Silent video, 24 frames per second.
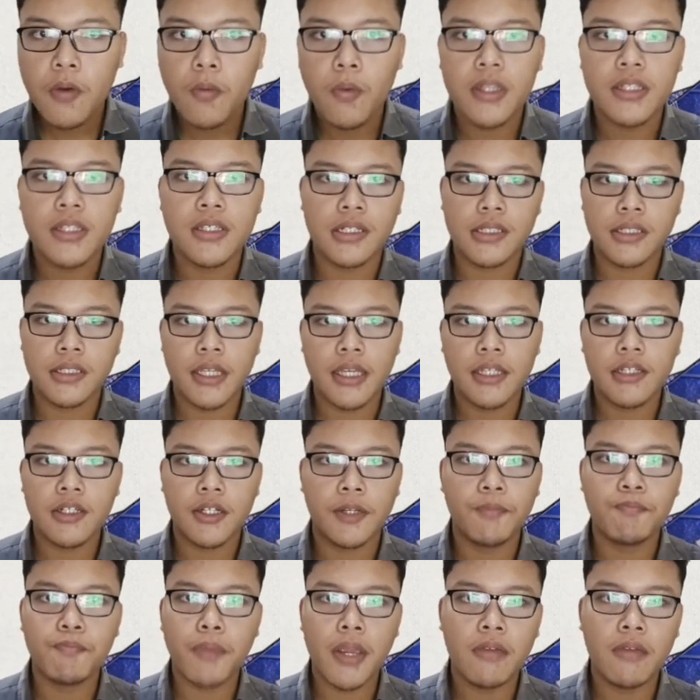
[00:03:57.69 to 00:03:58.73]
with certain
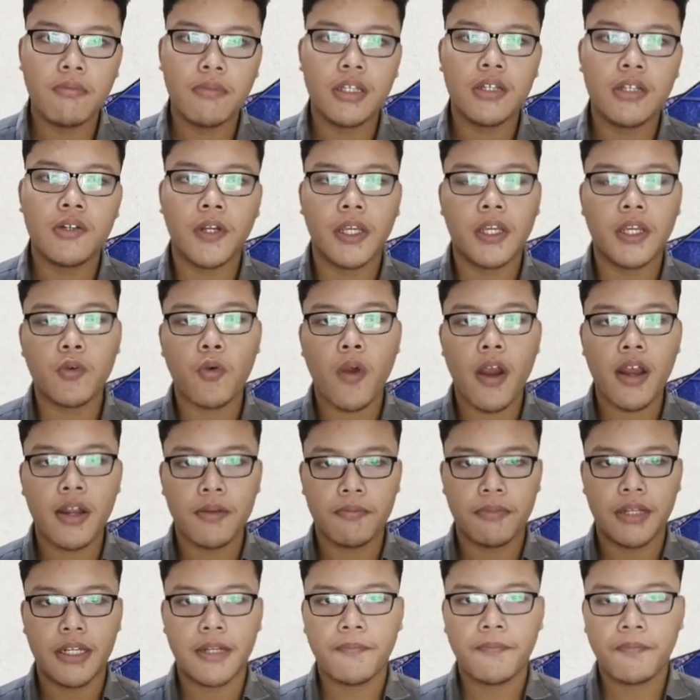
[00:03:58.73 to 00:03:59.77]
repayment
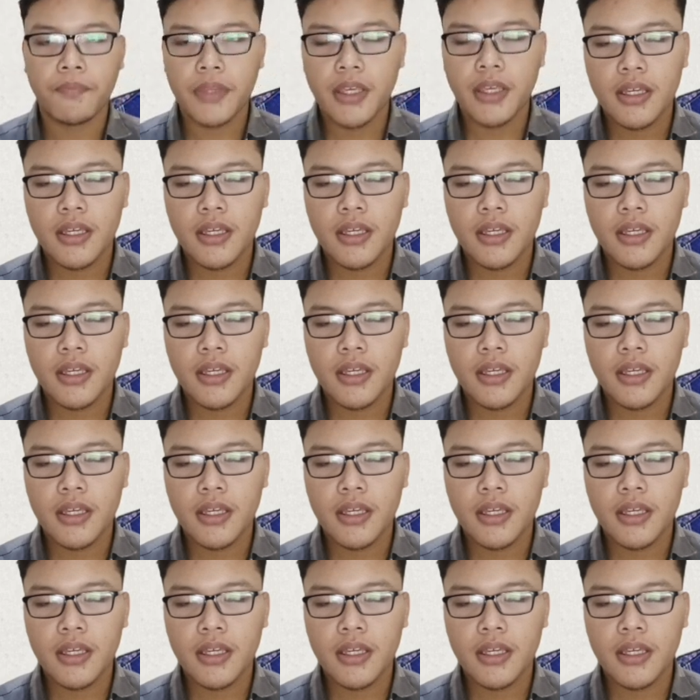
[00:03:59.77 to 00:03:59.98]
requirement.